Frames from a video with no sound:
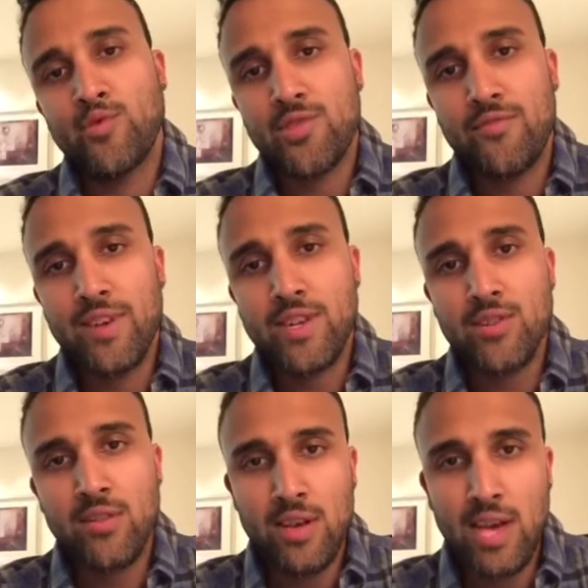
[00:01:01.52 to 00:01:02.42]
was a
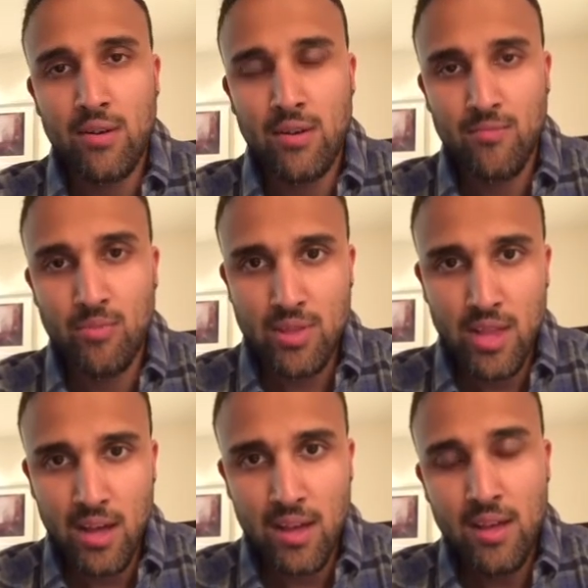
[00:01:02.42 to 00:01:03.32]
fictional account of
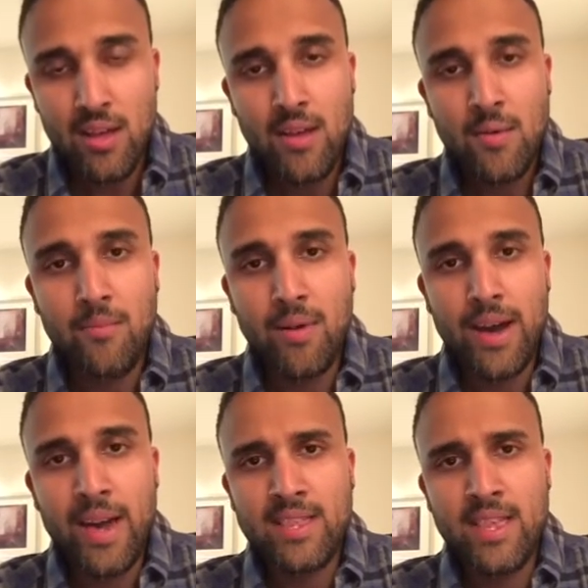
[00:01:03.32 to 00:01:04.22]
Buddha
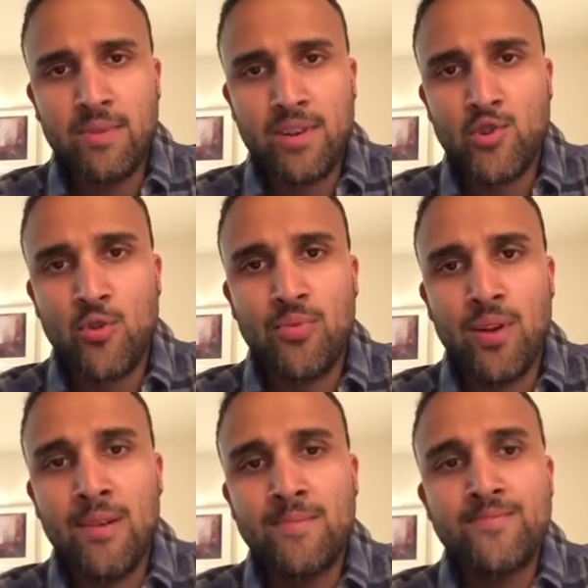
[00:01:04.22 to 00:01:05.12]
by Deepak
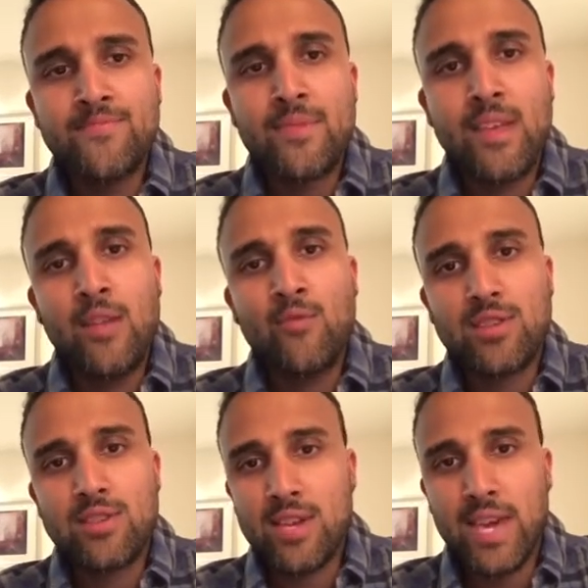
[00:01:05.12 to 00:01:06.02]
Chopra, in
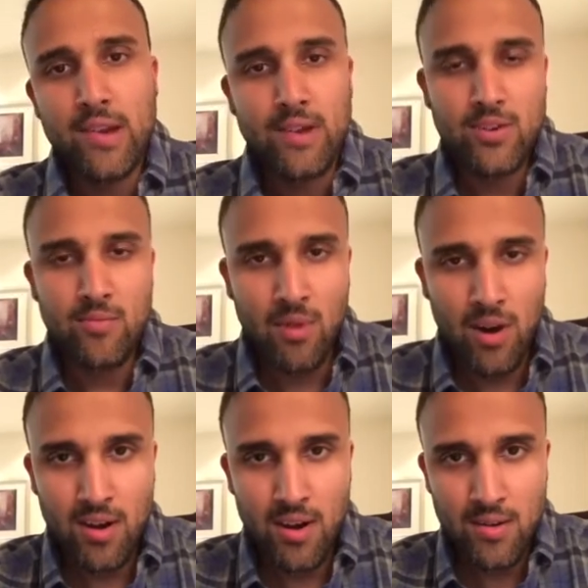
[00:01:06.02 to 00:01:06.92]
which the character
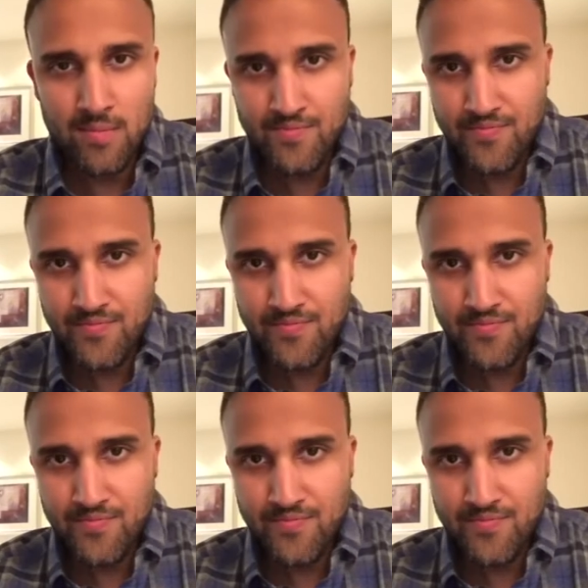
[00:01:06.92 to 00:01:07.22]
Mara,